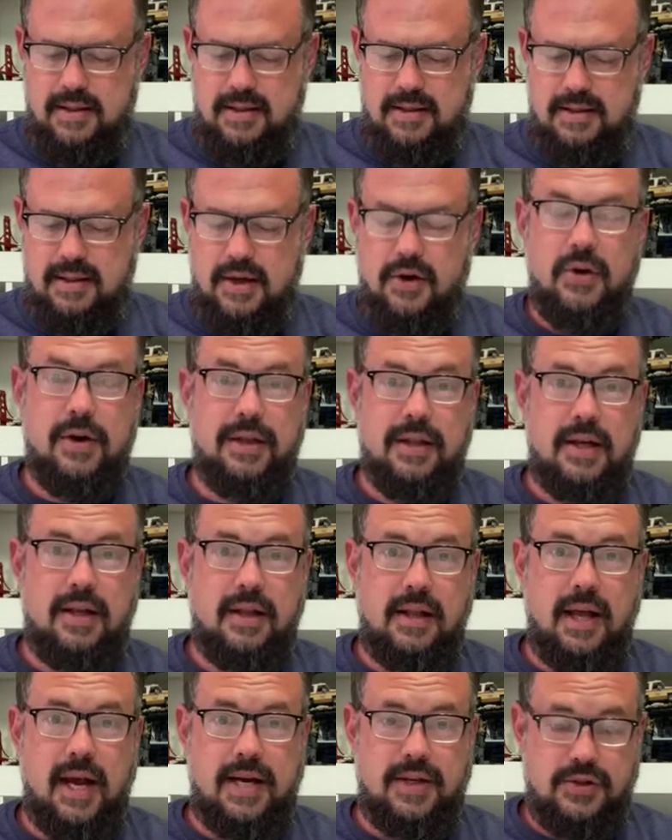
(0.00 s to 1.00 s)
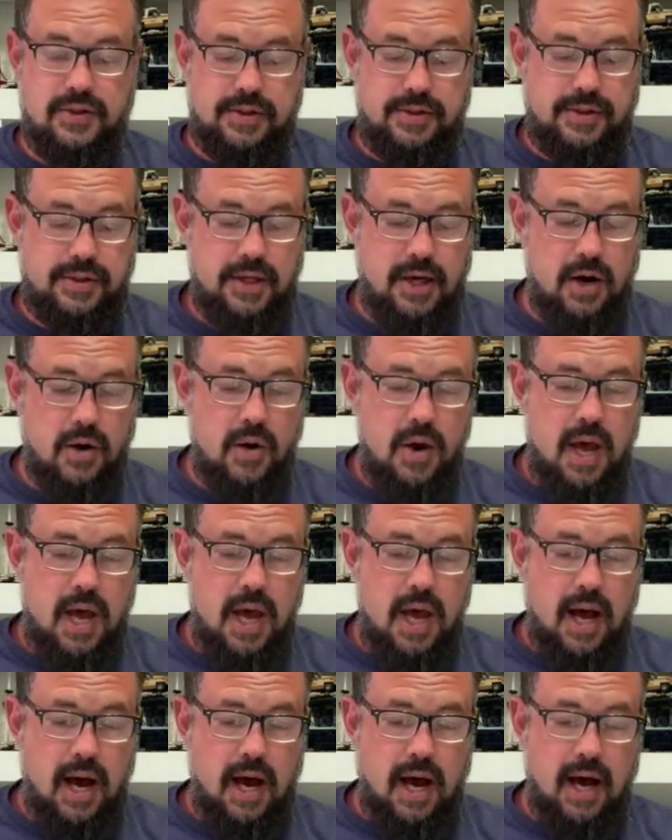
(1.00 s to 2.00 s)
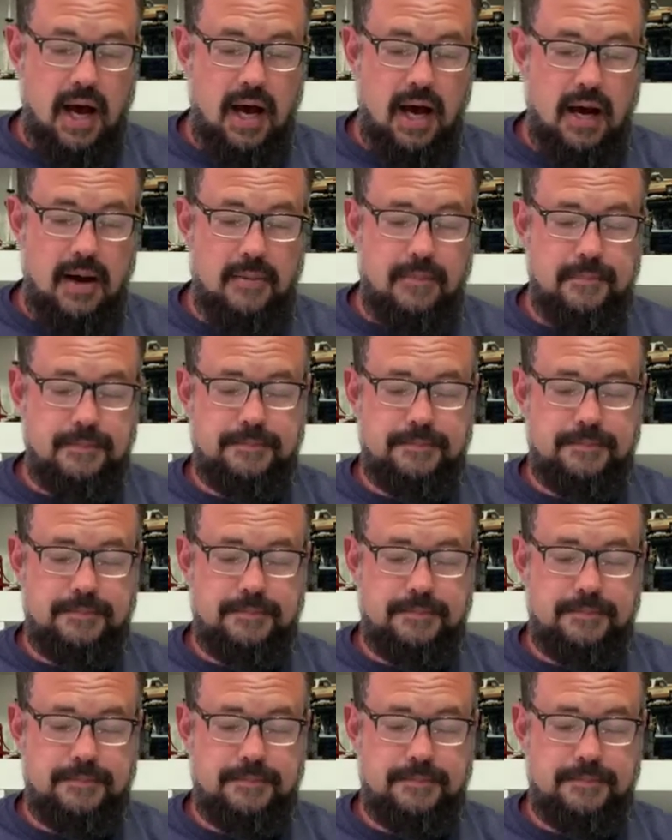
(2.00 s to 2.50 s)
that are in the collection. So, I